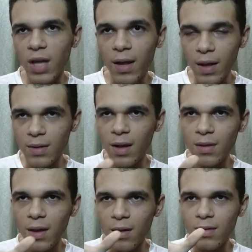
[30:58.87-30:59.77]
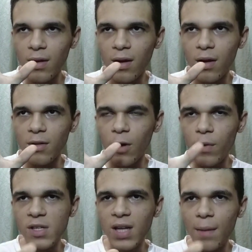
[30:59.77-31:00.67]
Like, the, the, the, the
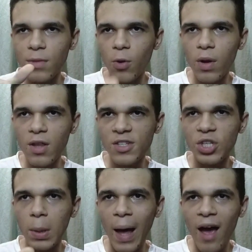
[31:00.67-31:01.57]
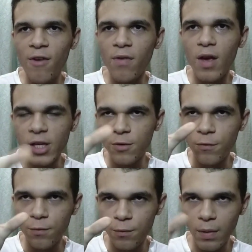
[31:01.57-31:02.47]
reason I'm doing this live is,
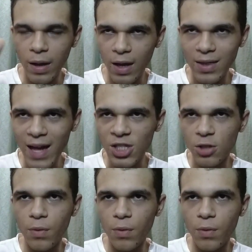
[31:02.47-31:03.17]
like, that's